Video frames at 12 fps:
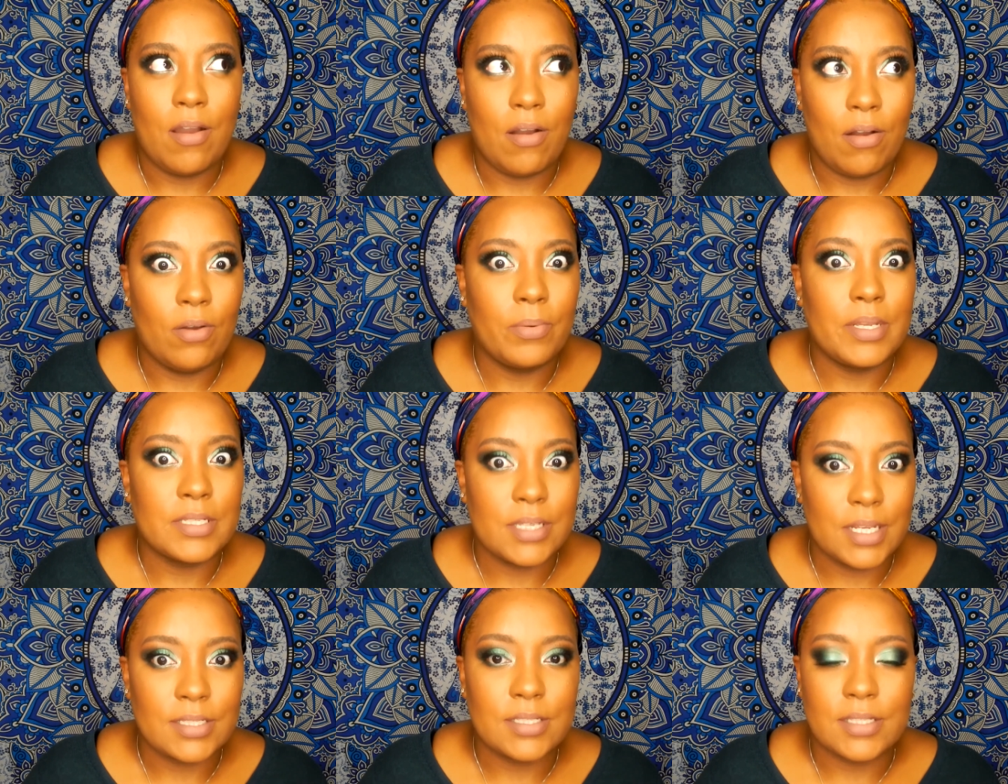always
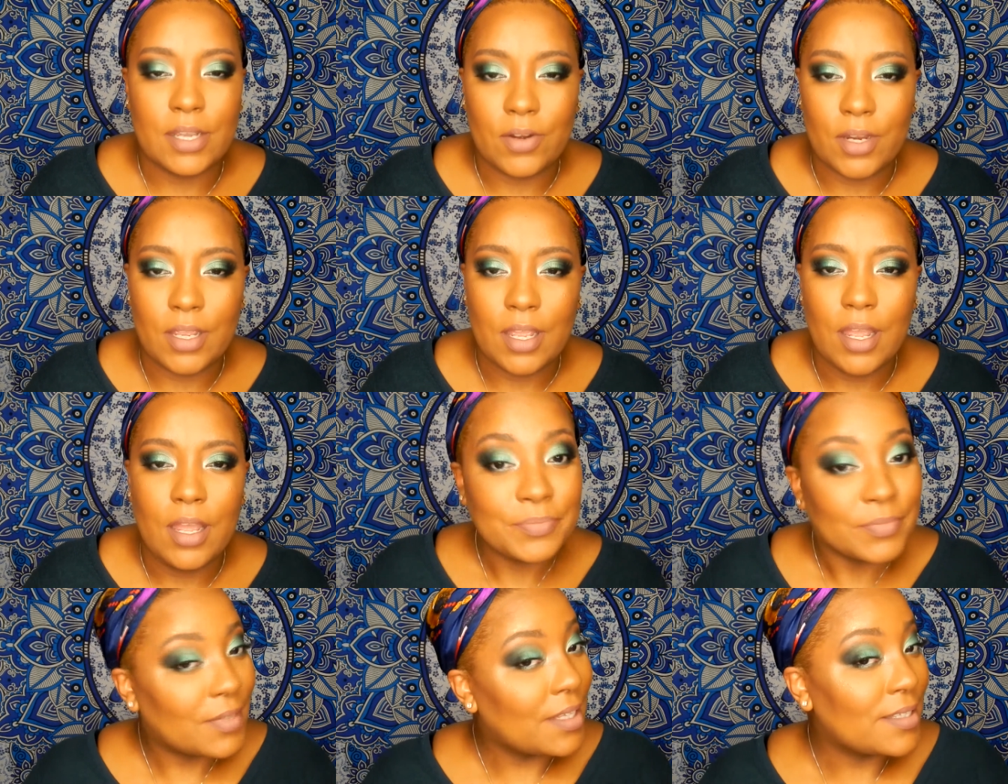necessary.
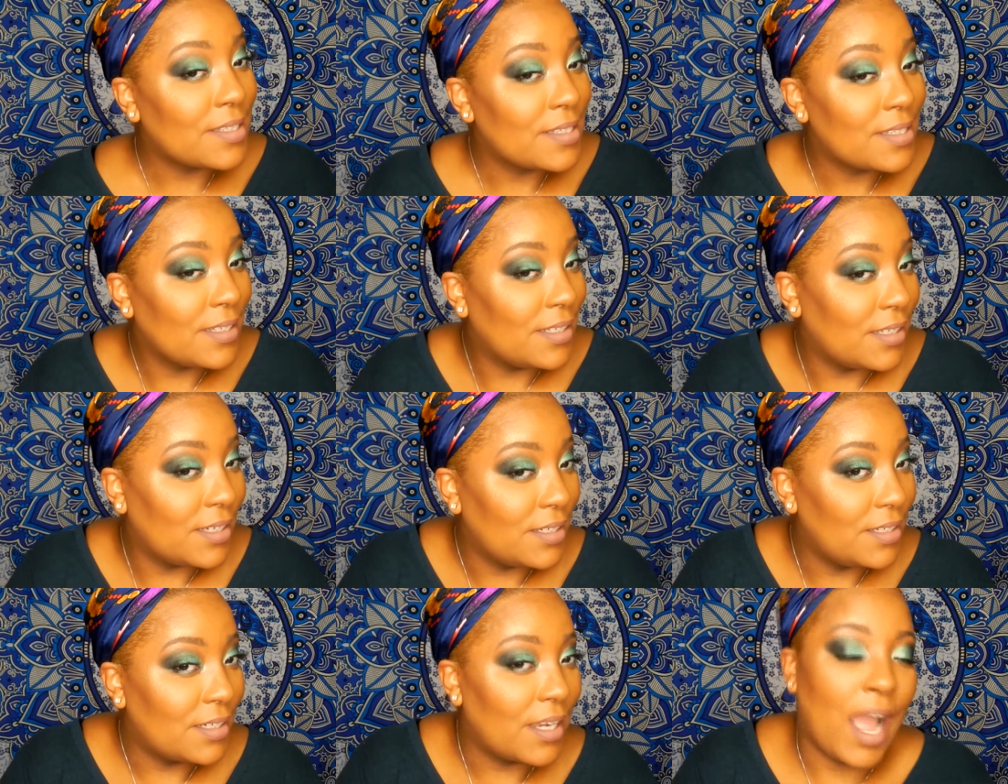This is the
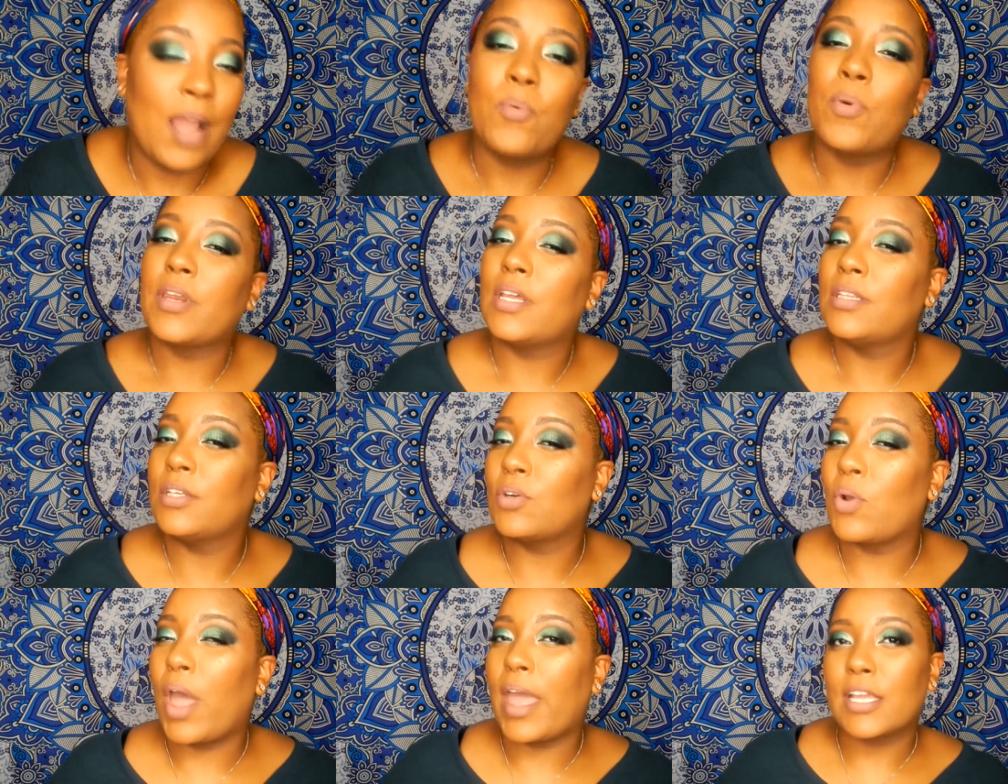look. I went a
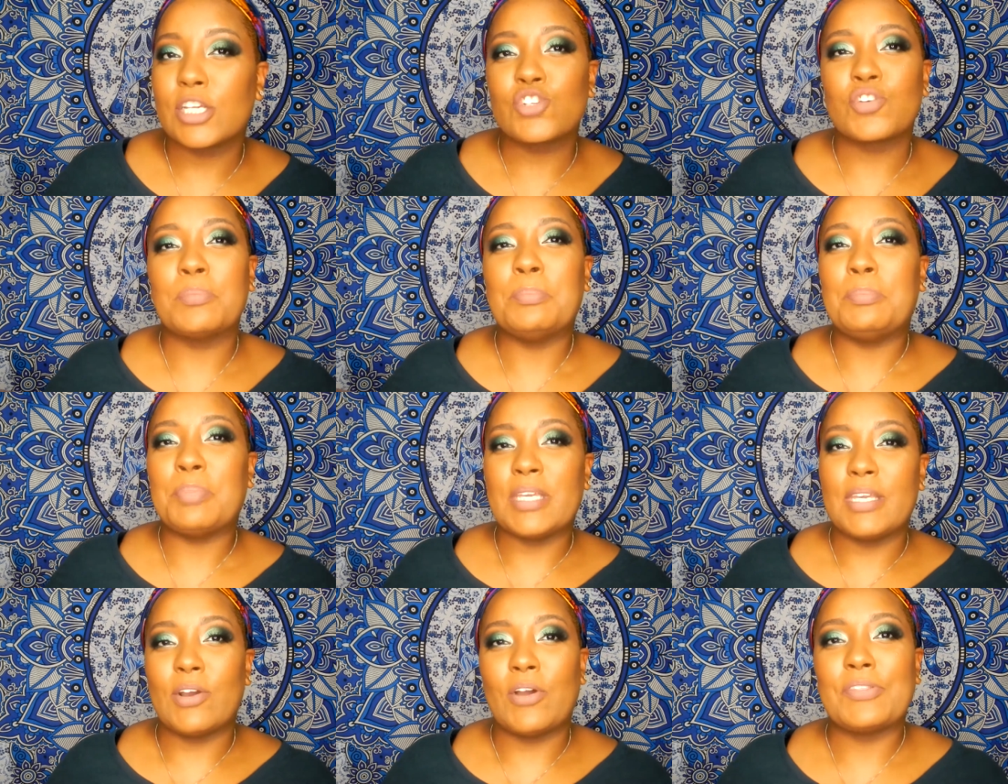little extra
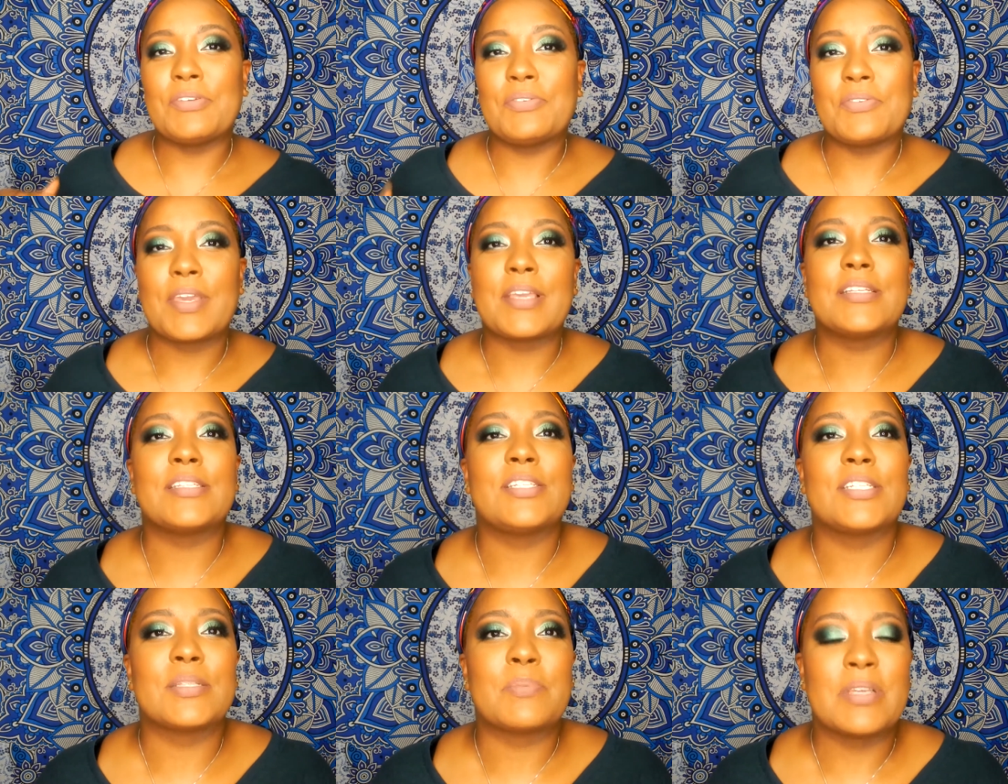beat on the face
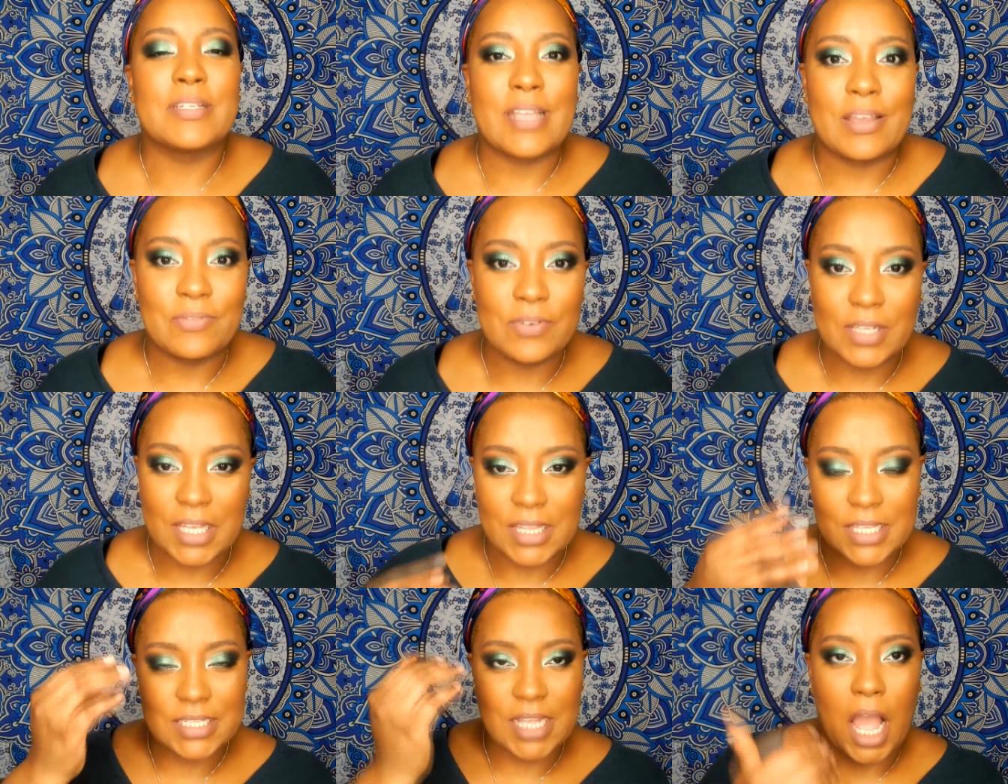just because I feel like
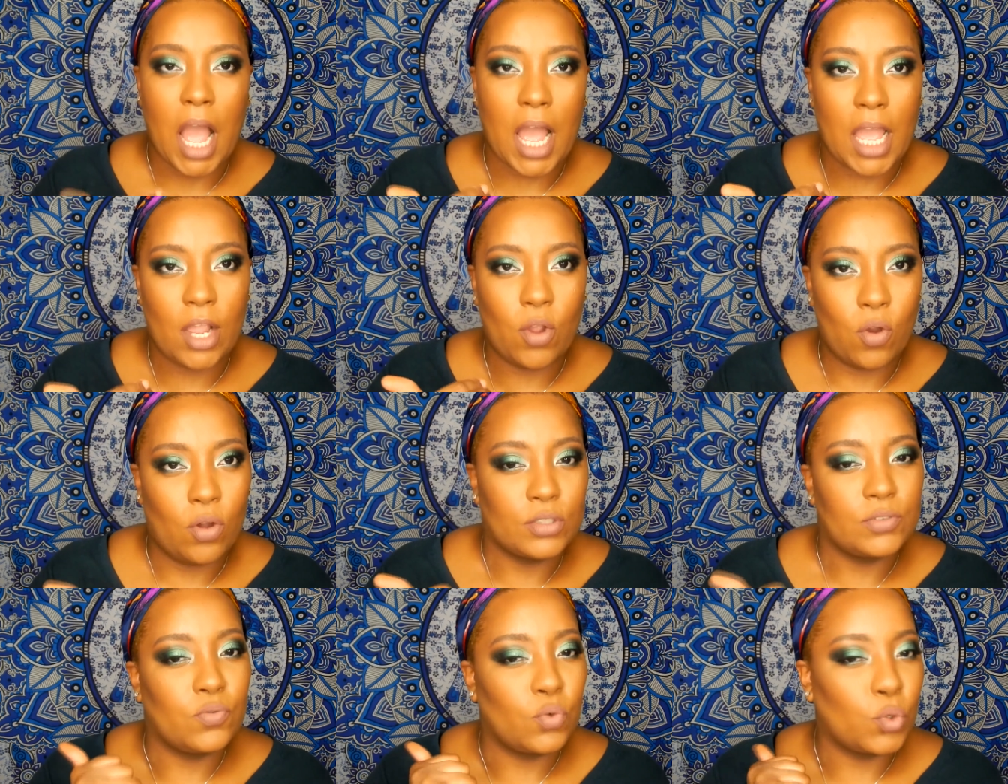this eye
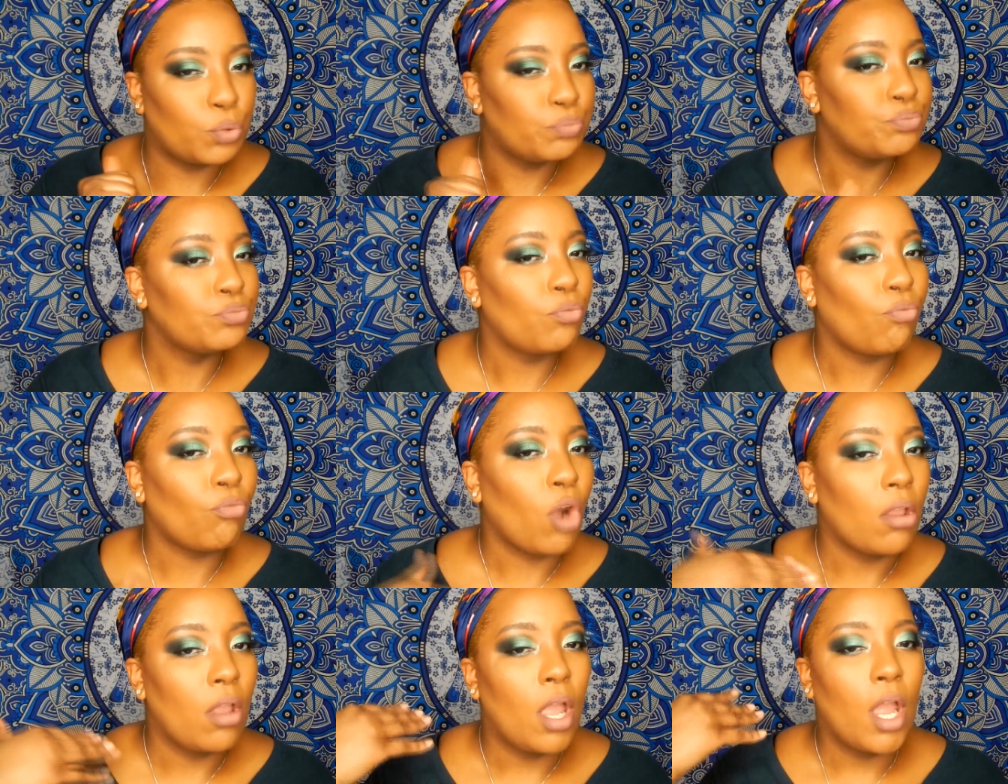called for
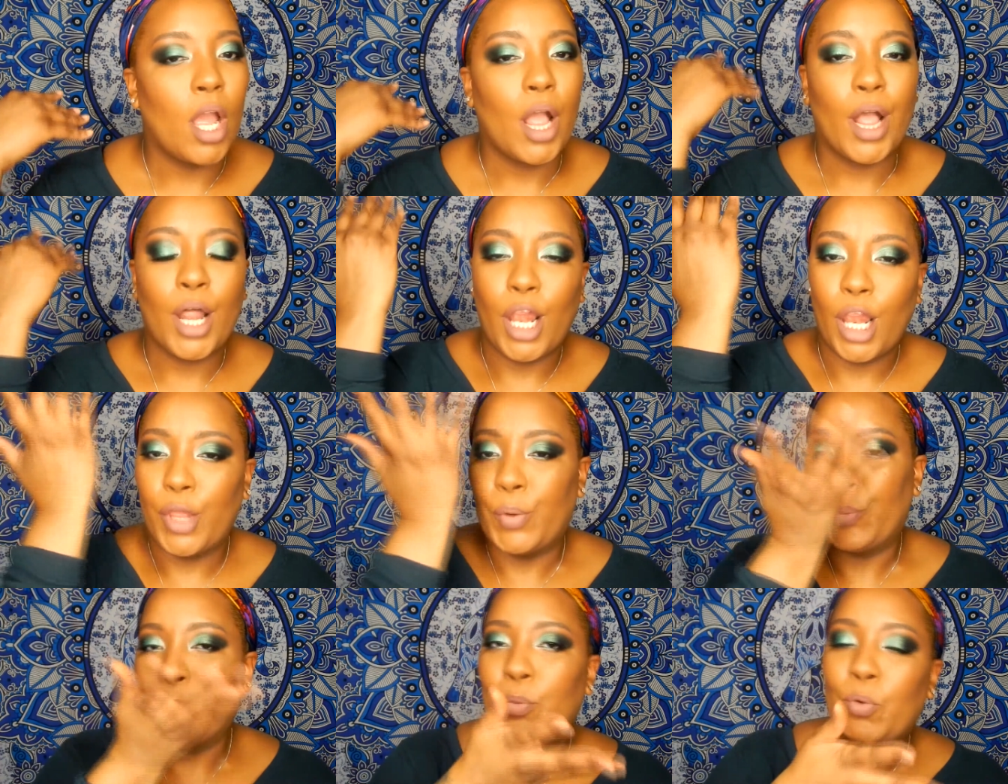a
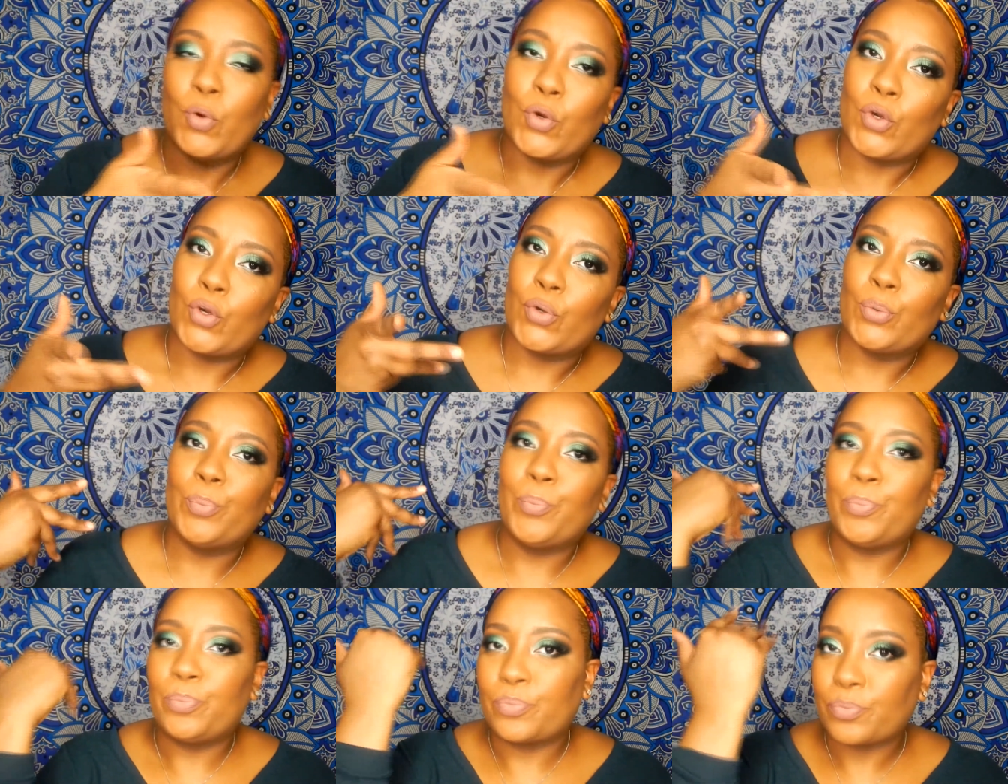little more
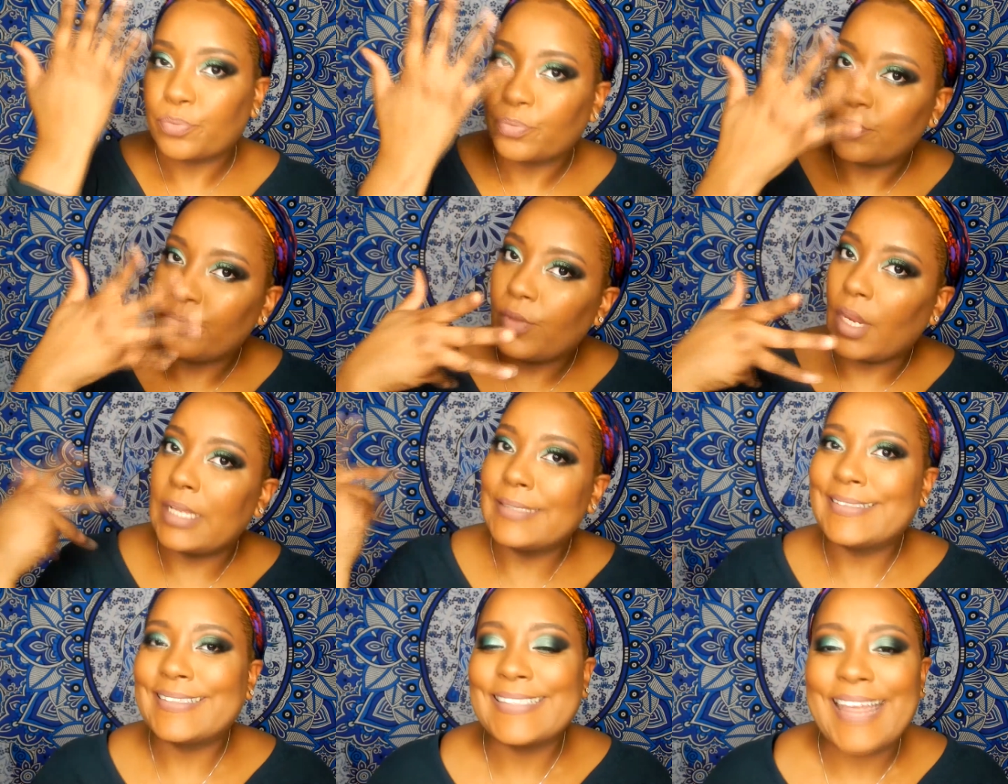
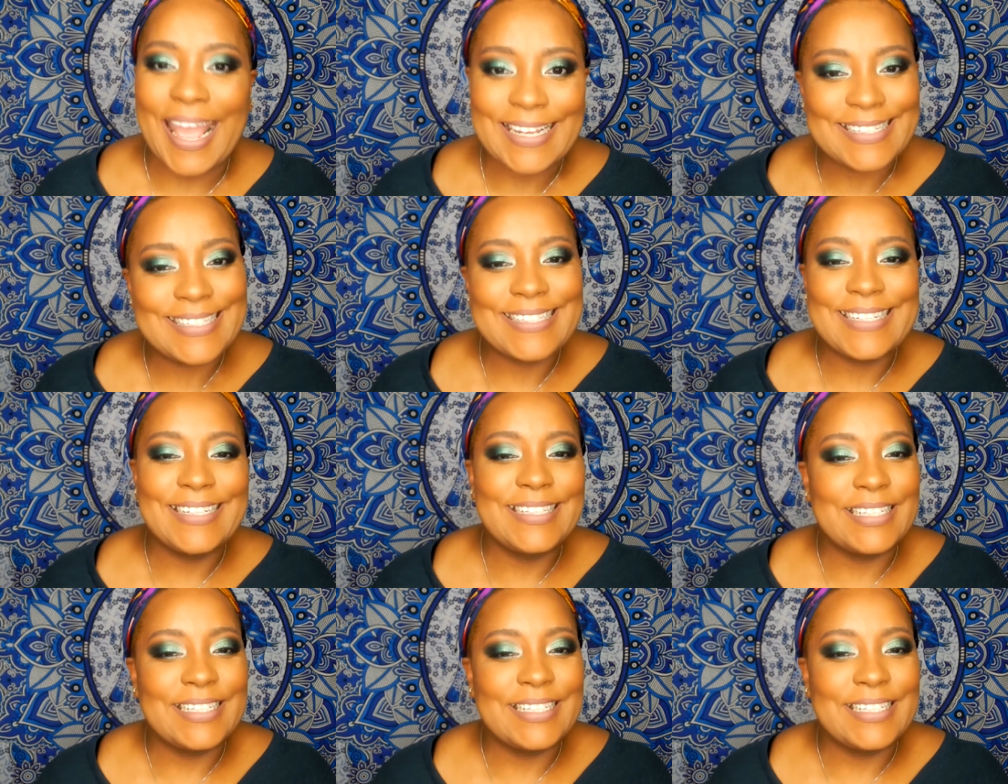snatchedness.